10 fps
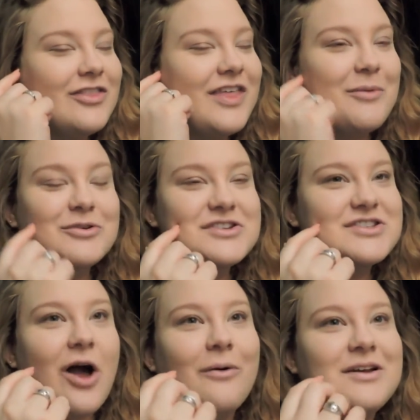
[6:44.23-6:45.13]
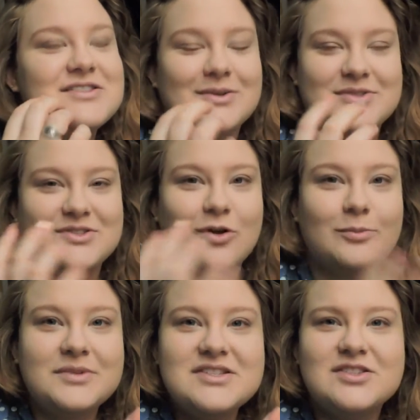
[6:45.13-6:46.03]
they were just always so
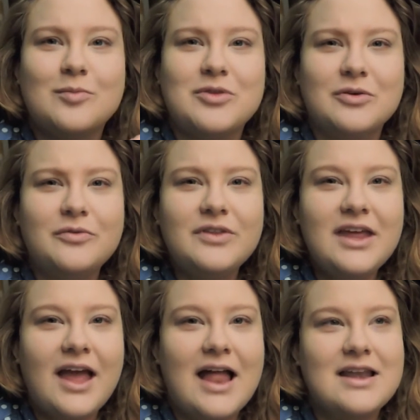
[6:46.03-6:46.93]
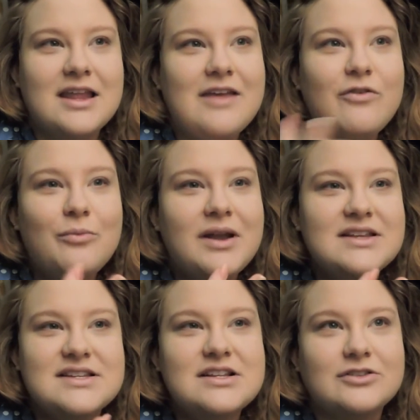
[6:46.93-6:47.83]
sculpted so beautifully, and even when
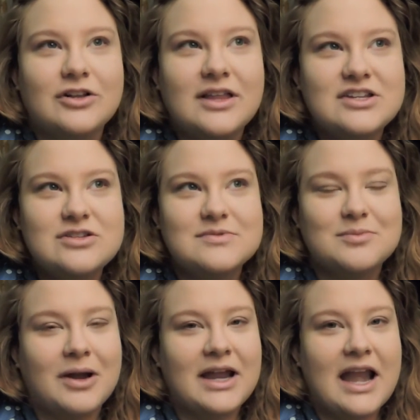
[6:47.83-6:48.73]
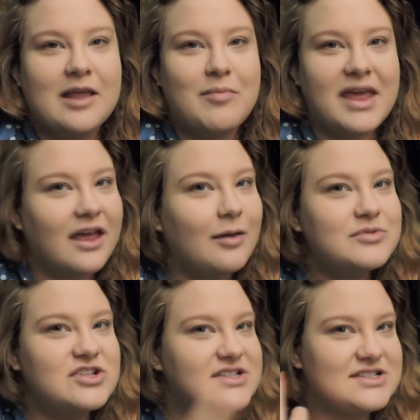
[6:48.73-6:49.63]
it didn't look like she was wearing any makeup,
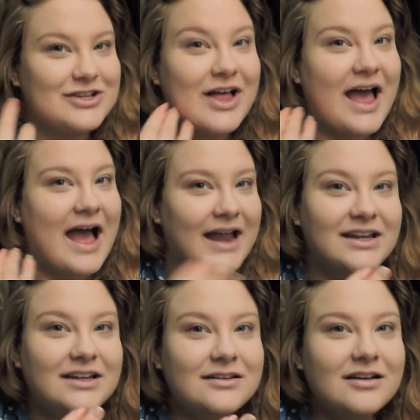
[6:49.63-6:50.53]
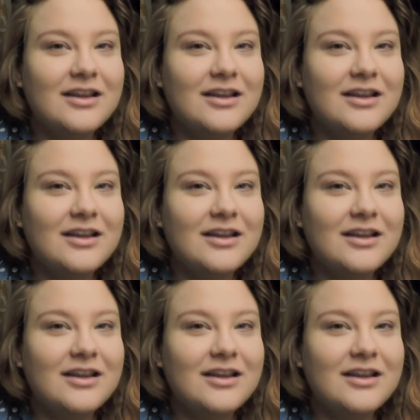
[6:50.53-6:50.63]
she still had it.